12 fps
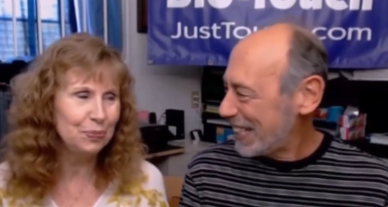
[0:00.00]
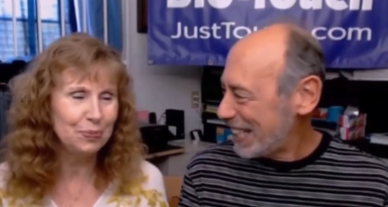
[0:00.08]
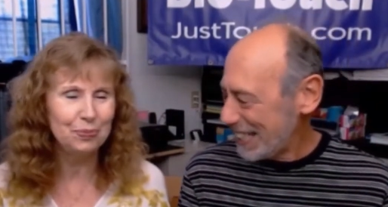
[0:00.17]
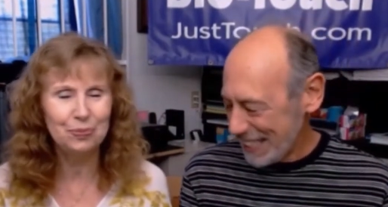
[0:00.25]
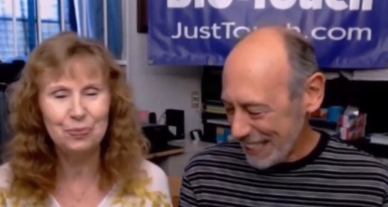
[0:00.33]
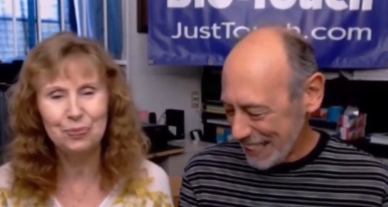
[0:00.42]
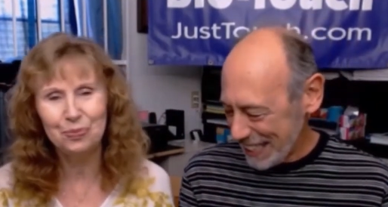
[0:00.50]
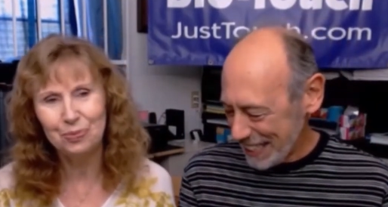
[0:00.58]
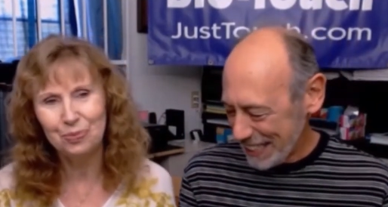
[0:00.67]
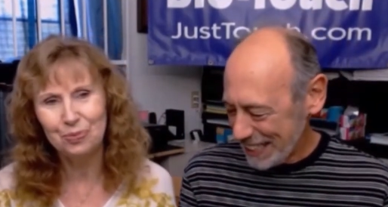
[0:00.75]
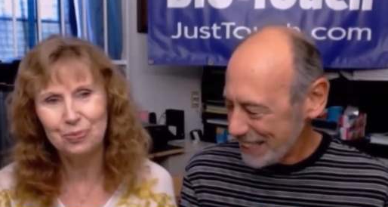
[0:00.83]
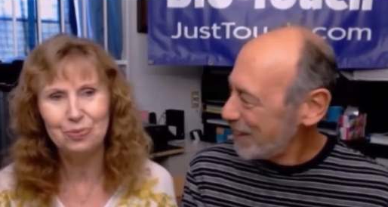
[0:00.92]
Speaker 1: behind
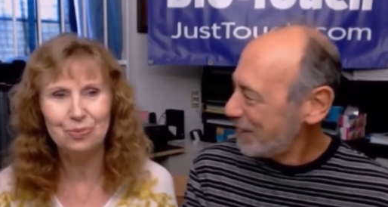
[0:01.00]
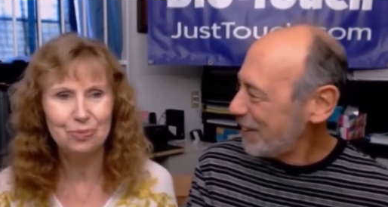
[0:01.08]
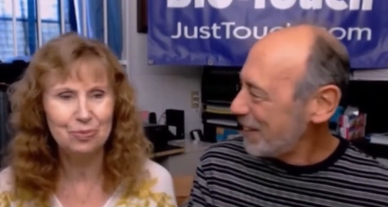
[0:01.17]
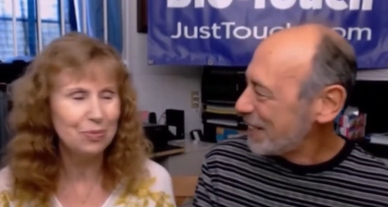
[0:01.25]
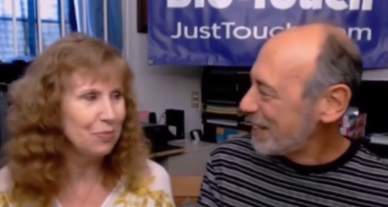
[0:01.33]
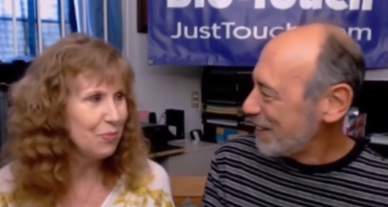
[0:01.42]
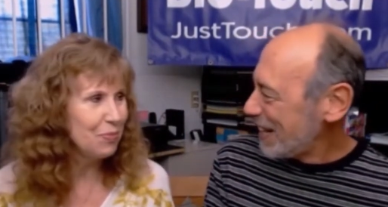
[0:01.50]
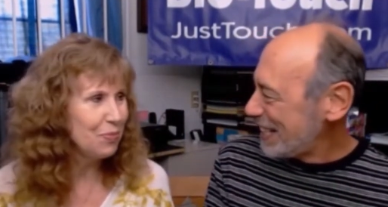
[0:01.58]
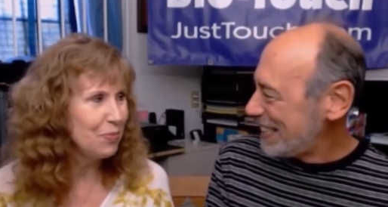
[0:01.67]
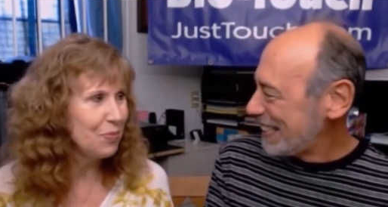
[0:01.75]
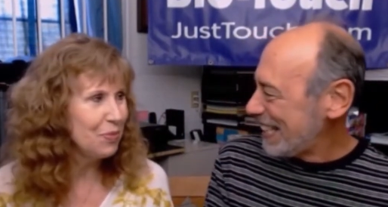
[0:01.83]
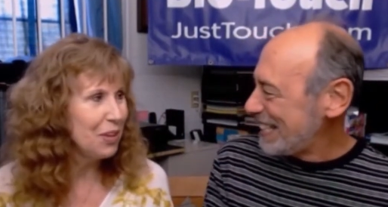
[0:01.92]
us. Well,
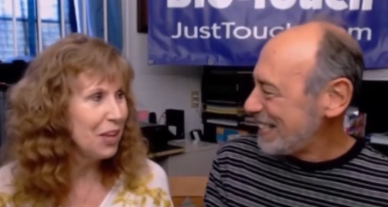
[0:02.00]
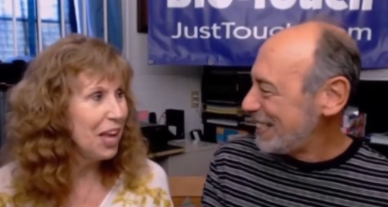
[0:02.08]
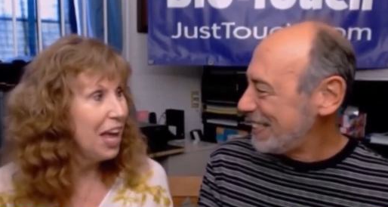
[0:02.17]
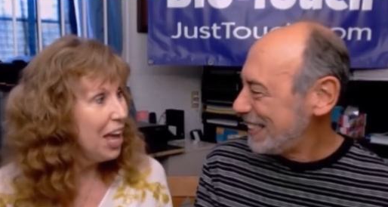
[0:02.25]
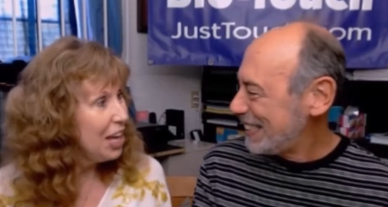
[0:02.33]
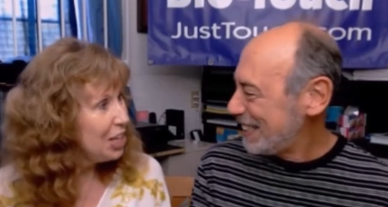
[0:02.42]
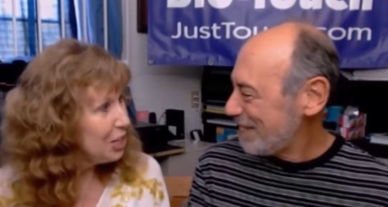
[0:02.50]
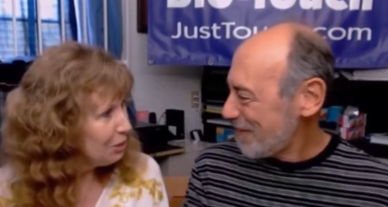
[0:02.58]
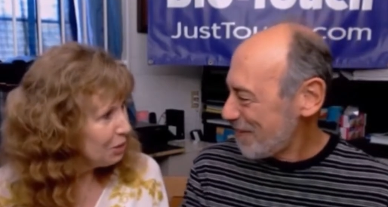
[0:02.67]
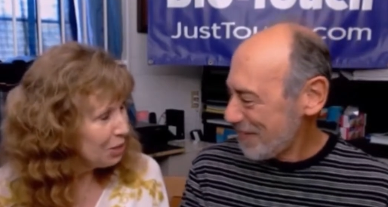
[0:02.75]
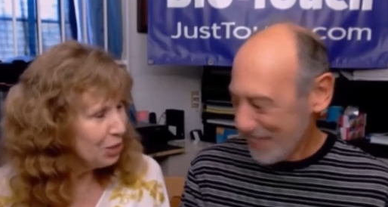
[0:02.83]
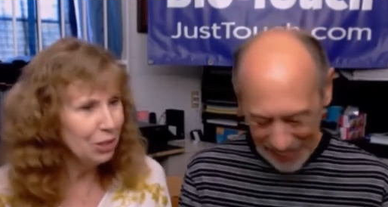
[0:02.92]
congratulations.
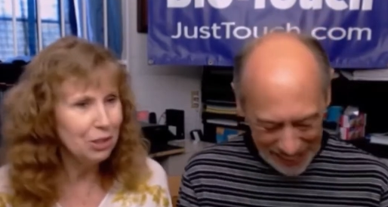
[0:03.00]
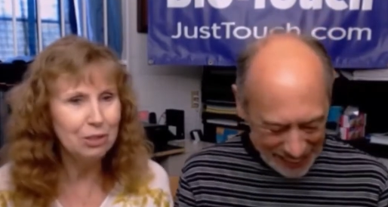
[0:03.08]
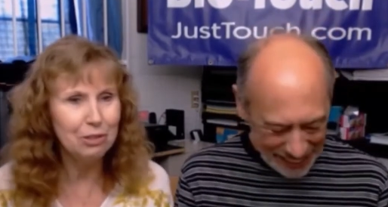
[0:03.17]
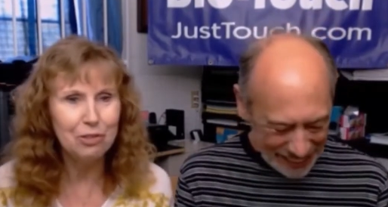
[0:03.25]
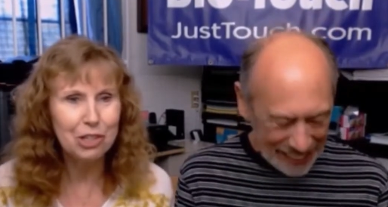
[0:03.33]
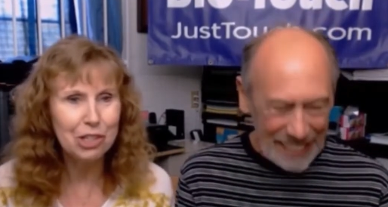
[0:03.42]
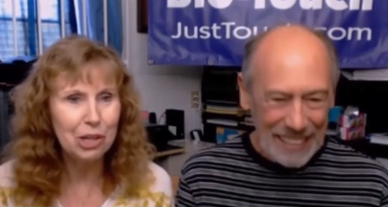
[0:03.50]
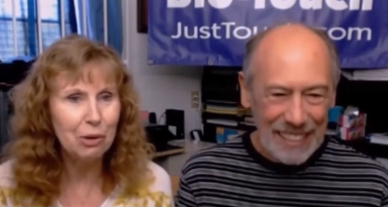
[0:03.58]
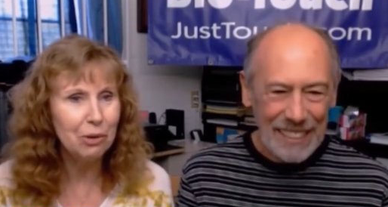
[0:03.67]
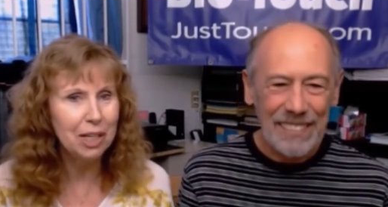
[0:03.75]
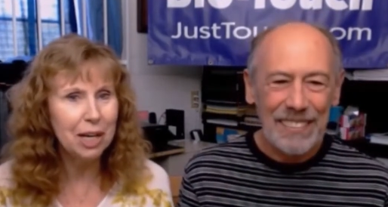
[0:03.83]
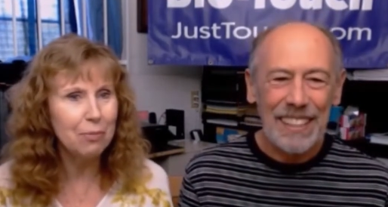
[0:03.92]
You too
Speaker 2: for
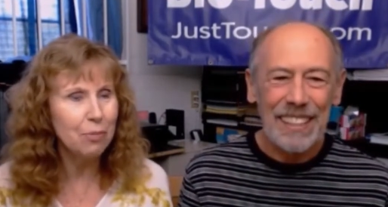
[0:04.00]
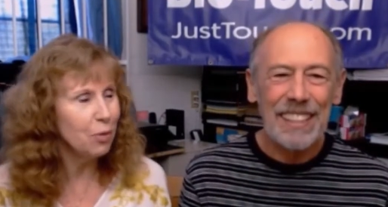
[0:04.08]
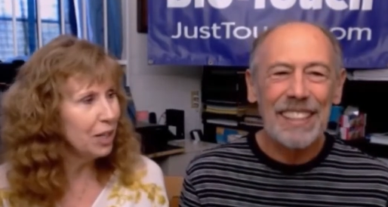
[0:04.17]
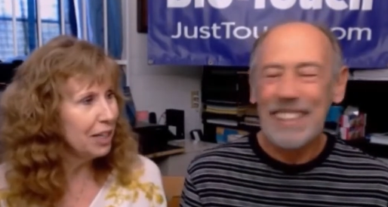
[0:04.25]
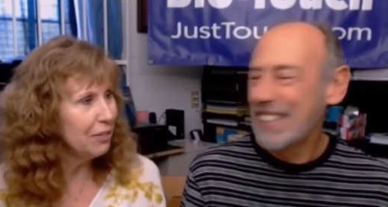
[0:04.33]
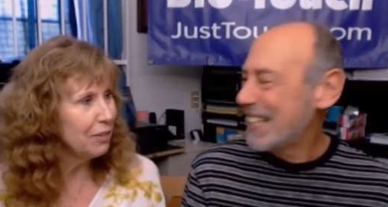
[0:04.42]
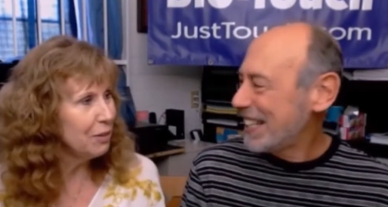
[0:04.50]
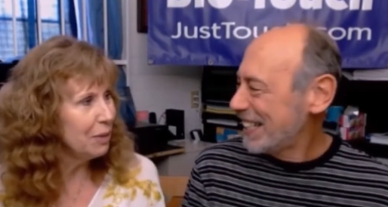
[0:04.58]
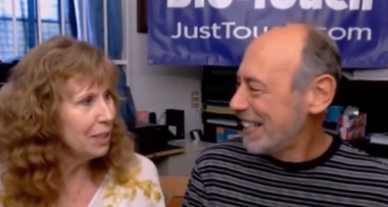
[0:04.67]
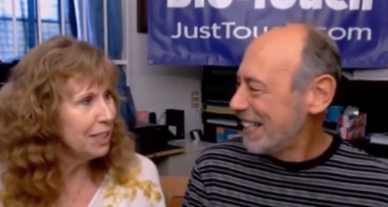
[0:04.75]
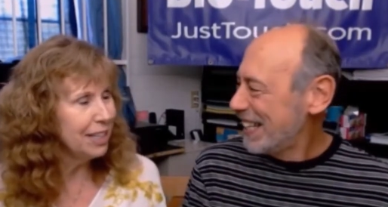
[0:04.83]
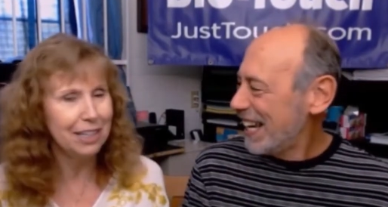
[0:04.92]
showing up, every
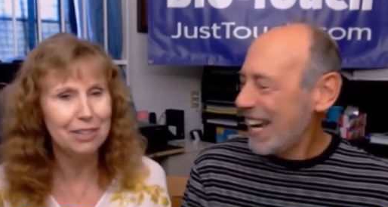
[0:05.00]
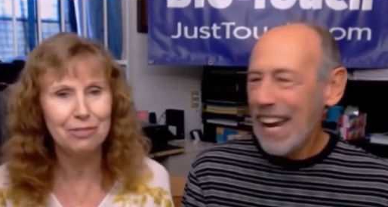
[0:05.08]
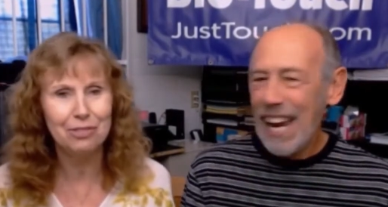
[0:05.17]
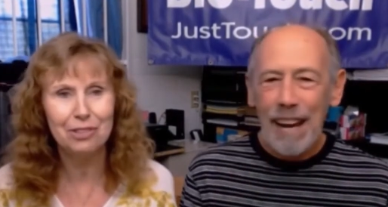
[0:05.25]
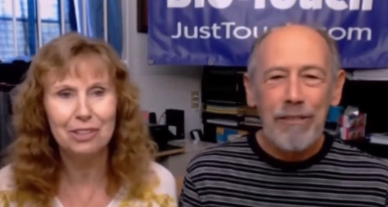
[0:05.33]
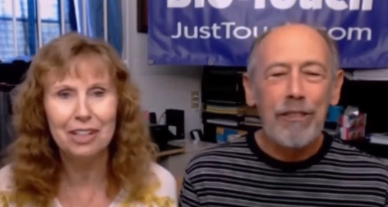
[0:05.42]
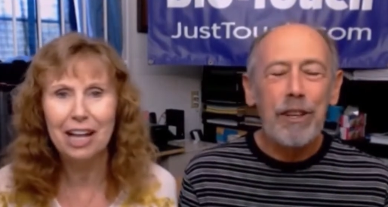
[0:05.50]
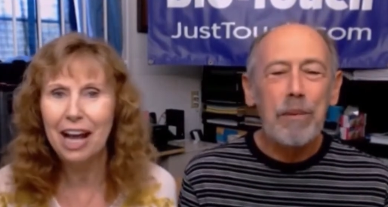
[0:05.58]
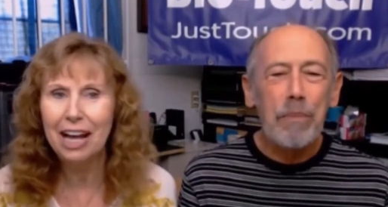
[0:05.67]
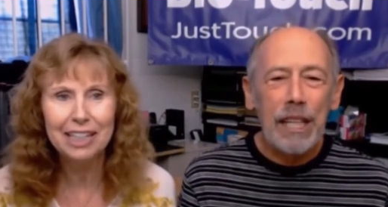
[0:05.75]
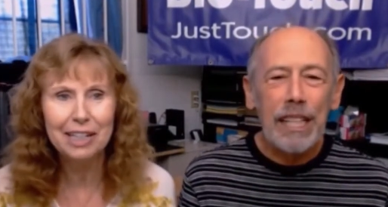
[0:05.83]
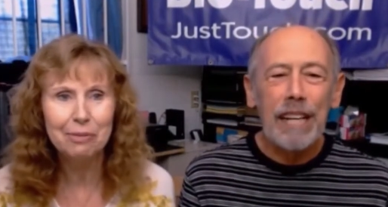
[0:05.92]
Monday? Every
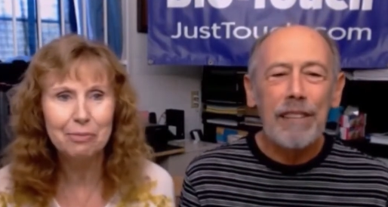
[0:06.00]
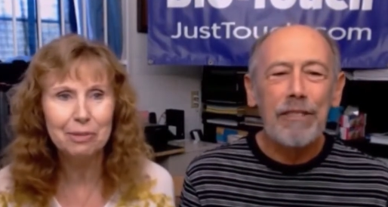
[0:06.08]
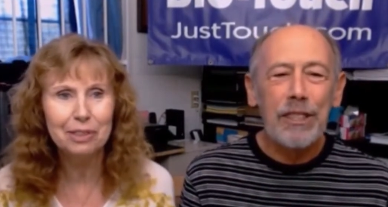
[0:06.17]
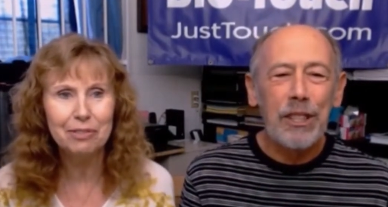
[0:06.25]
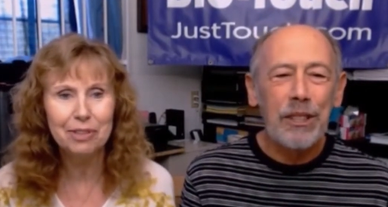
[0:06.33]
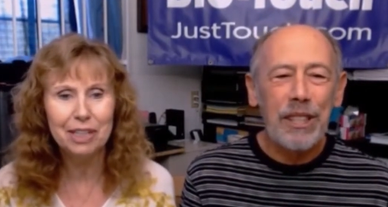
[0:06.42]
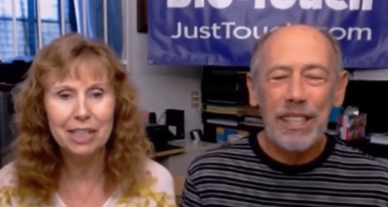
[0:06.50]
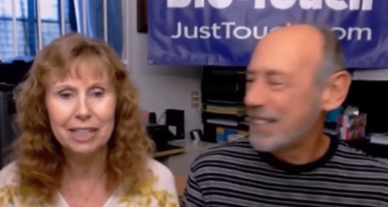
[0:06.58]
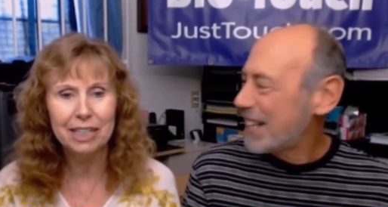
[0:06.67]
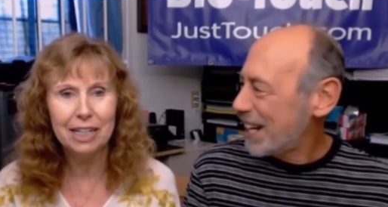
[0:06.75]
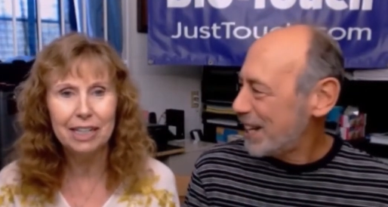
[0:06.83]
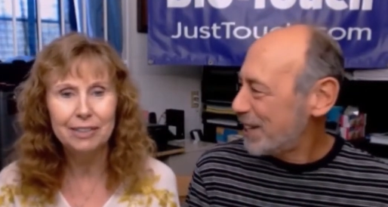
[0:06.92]
Monday. I can't believe that.
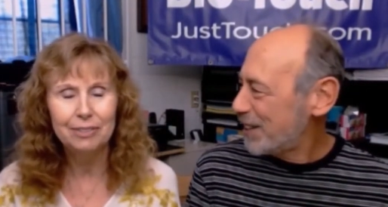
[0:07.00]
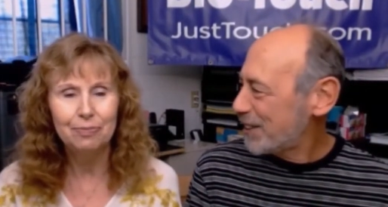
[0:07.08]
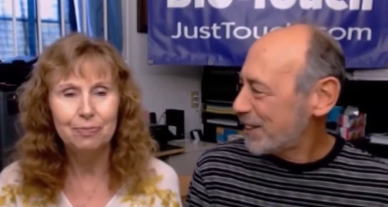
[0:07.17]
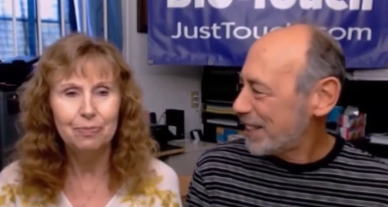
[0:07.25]
I know.